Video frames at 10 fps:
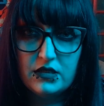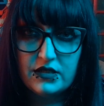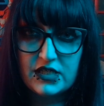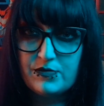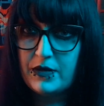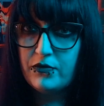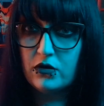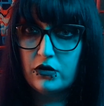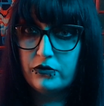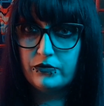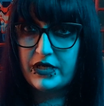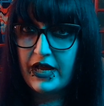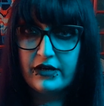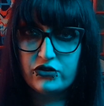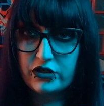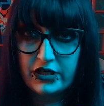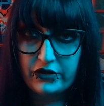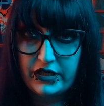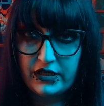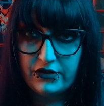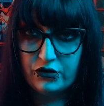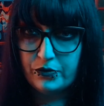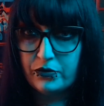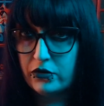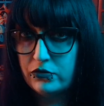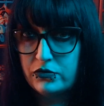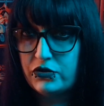These people are reactionary and they're prone